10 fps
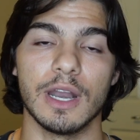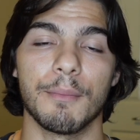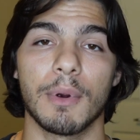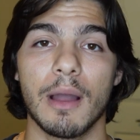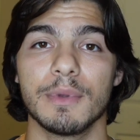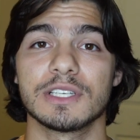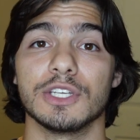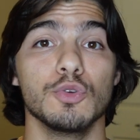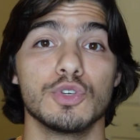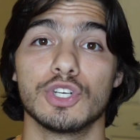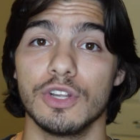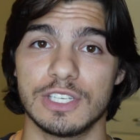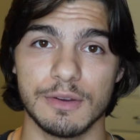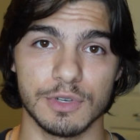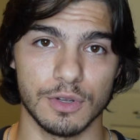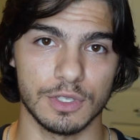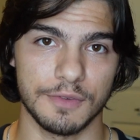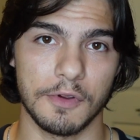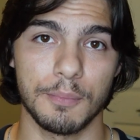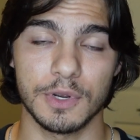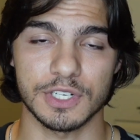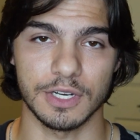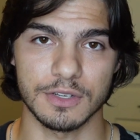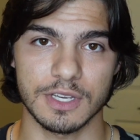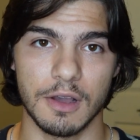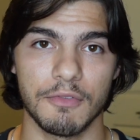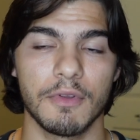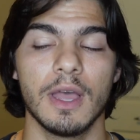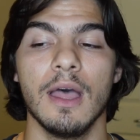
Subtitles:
And I promise you should see results if you're pushing yourself.